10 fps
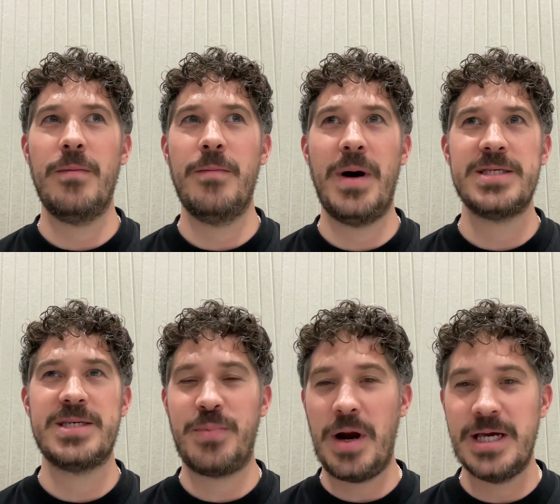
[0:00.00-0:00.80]
might
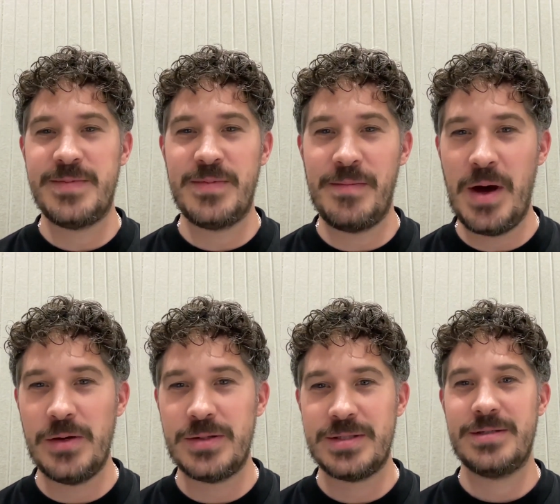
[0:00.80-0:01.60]
surprise the
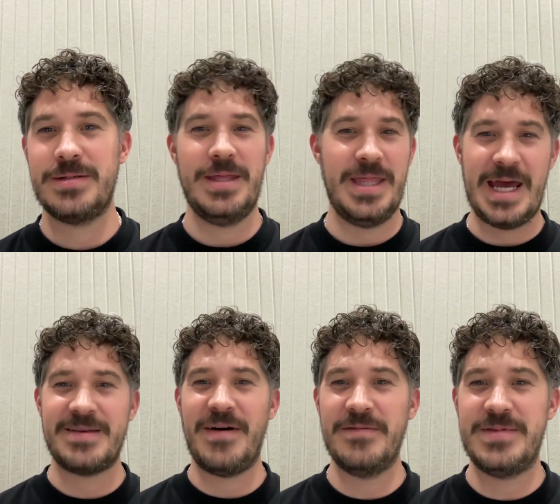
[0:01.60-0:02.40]
most in the next
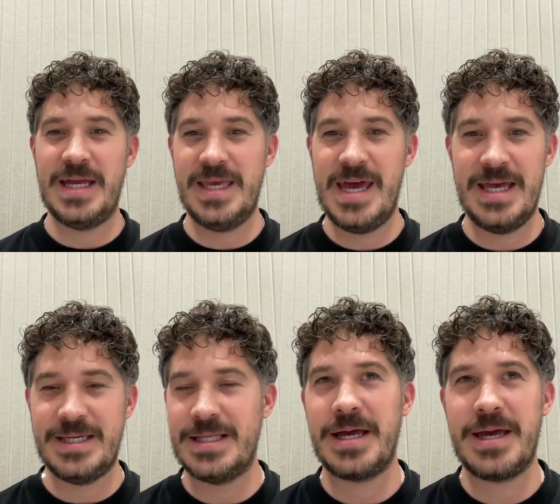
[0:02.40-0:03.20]
5-10 years
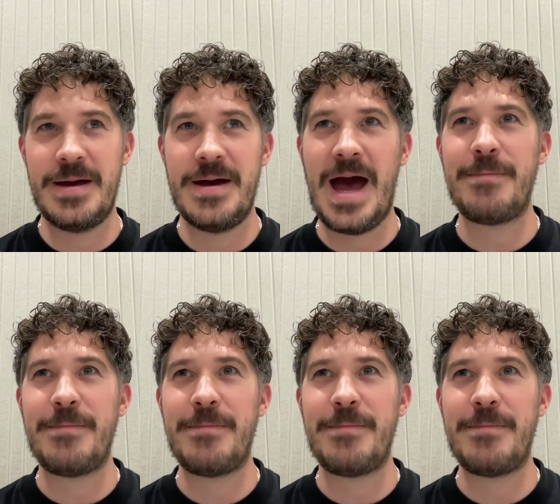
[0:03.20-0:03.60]
as like a